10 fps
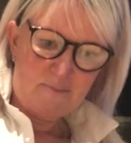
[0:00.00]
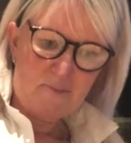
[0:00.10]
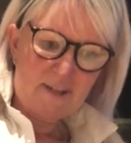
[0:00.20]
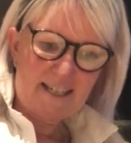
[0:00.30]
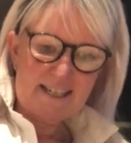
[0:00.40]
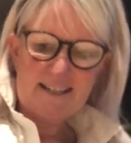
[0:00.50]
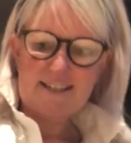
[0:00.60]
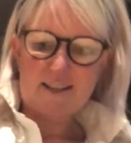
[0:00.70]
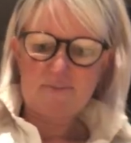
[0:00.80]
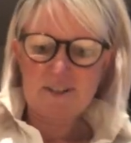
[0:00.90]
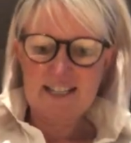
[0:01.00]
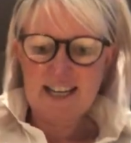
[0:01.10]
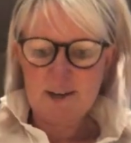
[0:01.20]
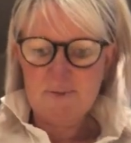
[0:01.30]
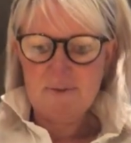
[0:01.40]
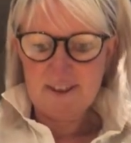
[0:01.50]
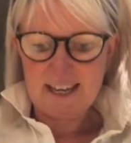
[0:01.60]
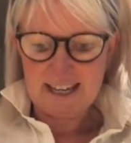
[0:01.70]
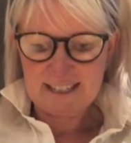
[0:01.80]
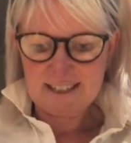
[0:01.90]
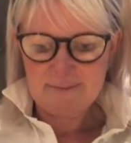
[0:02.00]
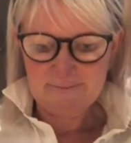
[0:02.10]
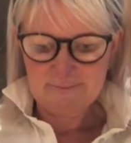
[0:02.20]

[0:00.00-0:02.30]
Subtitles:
pretty good. I'm pretty happy with that.